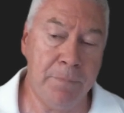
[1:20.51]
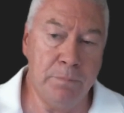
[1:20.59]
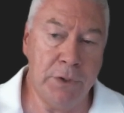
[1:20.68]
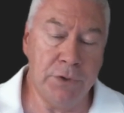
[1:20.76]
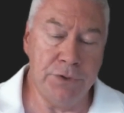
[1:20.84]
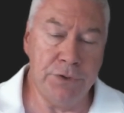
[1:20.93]

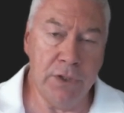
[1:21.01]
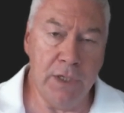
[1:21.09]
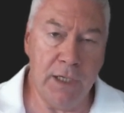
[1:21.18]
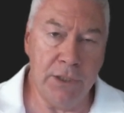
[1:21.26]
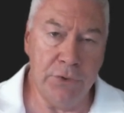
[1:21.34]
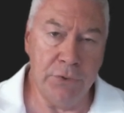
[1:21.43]
Because you
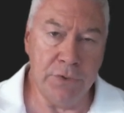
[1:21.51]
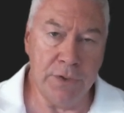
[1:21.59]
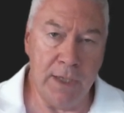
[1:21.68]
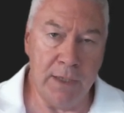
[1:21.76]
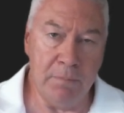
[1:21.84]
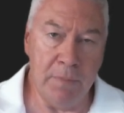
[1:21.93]
can't use
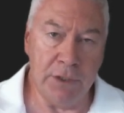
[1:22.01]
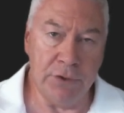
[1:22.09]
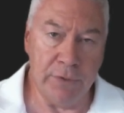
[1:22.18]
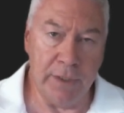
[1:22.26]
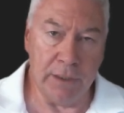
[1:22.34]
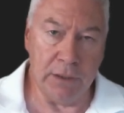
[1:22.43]
that
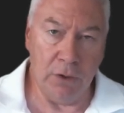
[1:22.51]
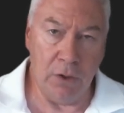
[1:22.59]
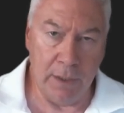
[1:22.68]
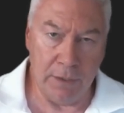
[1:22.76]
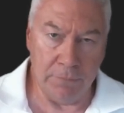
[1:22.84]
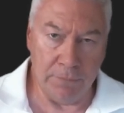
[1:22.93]
Metatrader
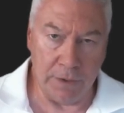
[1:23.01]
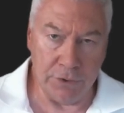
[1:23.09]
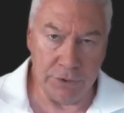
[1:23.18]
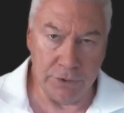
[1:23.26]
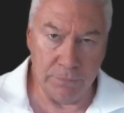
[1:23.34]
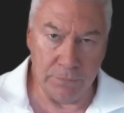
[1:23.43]
client
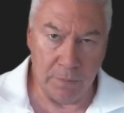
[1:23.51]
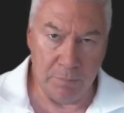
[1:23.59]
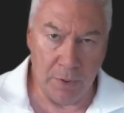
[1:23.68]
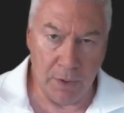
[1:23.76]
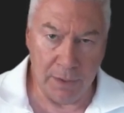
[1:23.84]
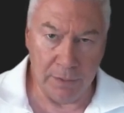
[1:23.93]
function from
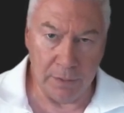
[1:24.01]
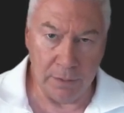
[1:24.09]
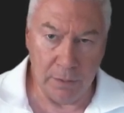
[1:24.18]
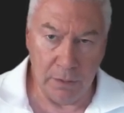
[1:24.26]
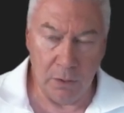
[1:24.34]
Python,